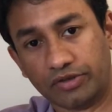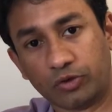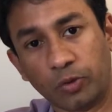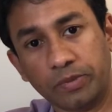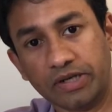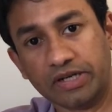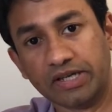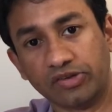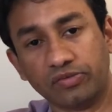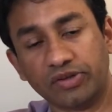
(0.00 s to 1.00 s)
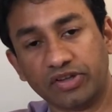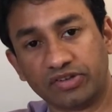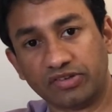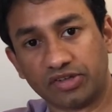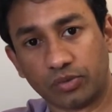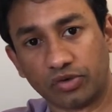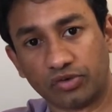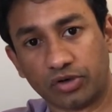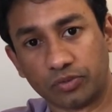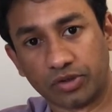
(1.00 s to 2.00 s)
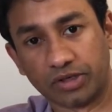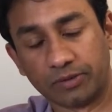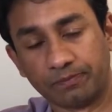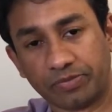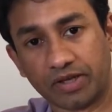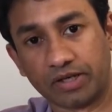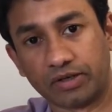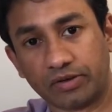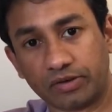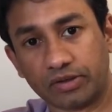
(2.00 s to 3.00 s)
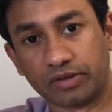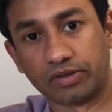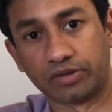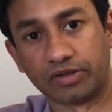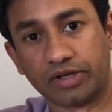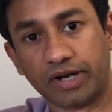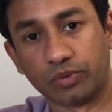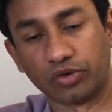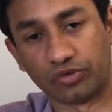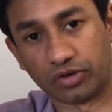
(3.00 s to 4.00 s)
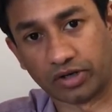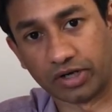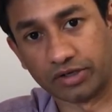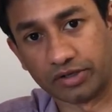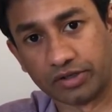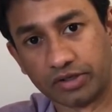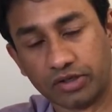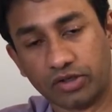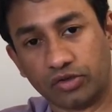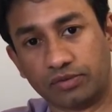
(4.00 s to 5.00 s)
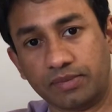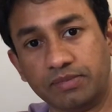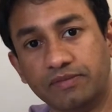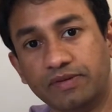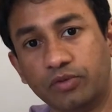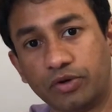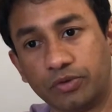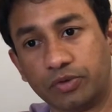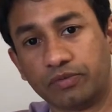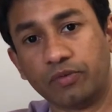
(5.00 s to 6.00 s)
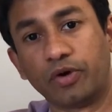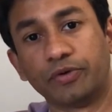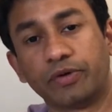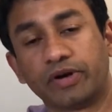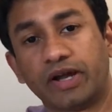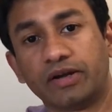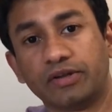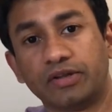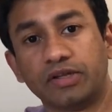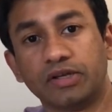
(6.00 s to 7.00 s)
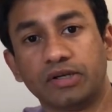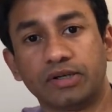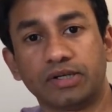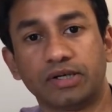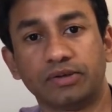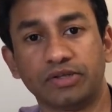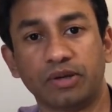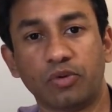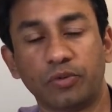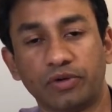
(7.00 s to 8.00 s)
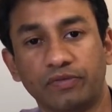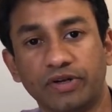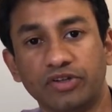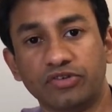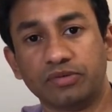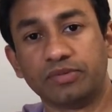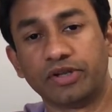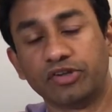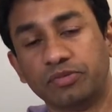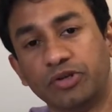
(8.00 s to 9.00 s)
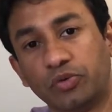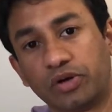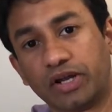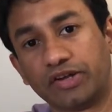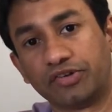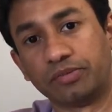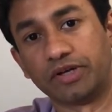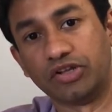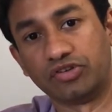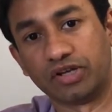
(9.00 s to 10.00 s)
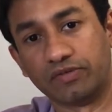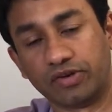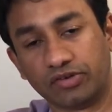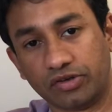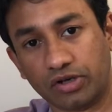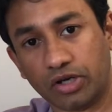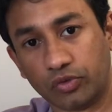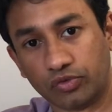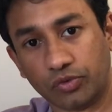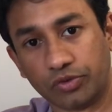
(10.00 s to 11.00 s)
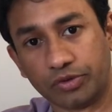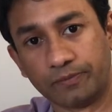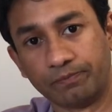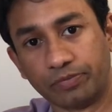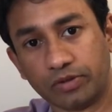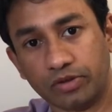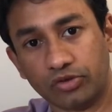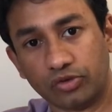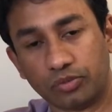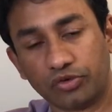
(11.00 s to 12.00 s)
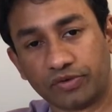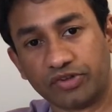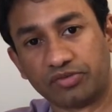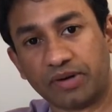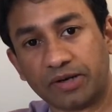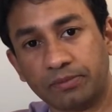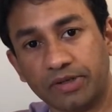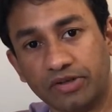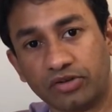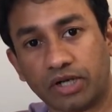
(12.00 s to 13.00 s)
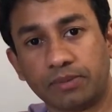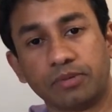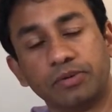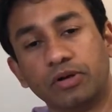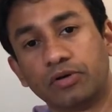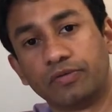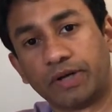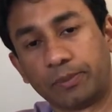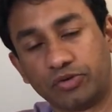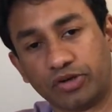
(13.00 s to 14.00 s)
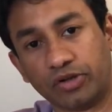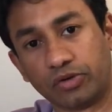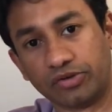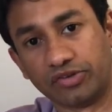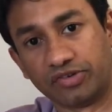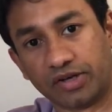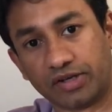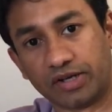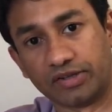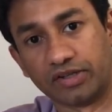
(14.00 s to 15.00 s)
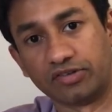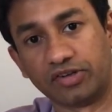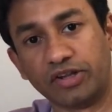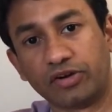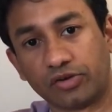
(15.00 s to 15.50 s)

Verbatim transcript: There could be days when the sensor was not working, or or the data was not collected. So maybe we want to we want to track the uh, the amount of energy that has been utilized by each and every single household. So most of the smart meters are capable of capturing all these data and then sending